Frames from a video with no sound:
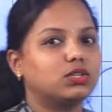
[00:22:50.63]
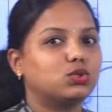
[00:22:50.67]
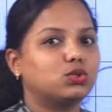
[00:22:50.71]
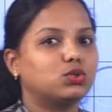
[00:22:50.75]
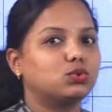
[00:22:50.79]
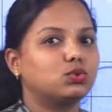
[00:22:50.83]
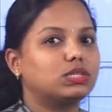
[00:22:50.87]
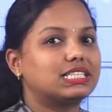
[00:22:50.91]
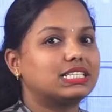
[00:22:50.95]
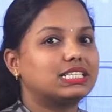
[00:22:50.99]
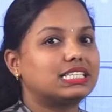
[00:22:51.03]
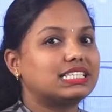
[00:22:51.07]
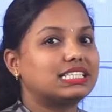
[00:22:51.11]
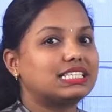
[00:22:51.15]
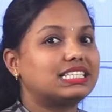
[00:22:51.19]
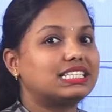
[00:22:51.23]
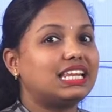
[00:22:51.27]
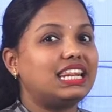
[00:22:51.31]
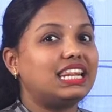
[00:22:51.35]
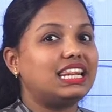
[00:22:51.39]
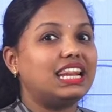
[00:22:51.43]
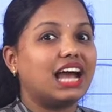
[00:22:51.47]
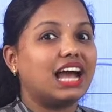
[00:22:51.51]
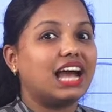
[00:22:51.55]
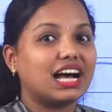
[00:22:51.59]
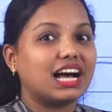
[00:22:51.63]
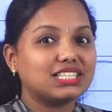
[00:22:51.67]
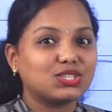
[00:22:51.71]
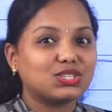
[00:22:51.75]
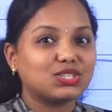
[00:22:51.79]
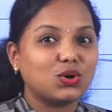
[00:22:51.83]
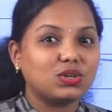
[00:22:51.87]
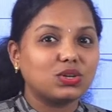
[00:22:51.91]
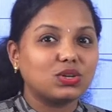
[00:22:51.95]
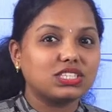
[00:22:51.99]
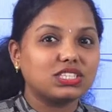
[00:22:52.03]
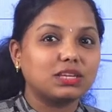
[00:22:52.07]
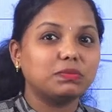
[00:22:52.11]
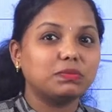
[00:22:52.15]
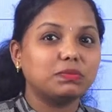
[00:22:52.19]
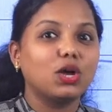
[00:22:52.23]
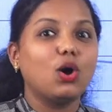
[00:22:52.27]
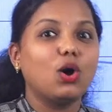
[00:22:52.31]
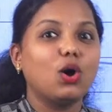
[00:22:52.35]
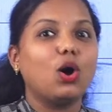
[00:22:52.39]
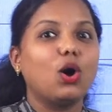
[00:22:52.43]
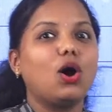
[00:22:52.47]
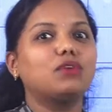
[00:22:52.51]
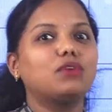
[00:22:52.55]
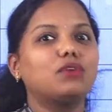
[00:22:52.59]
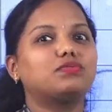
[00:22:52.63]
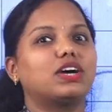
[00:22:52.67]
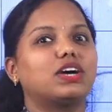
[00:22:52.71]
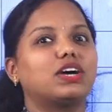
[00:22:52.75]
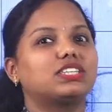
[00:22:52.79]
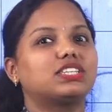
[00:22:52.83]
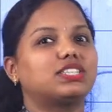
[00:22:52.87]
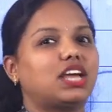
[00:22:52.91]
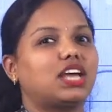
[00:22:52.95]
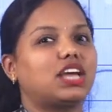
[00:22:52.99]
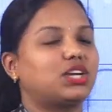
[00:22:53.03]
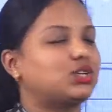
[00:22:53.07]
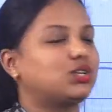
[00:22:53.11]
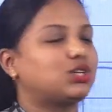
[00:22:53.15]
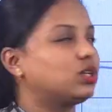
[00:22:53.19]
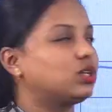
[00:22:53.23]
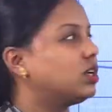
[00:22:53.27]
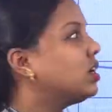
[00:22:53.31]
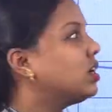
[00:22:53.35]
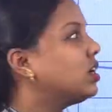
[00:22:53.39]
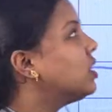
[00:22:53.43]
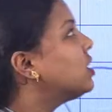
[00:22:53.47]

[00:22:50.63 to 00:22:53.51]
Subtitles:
So, this is the last concept of our session.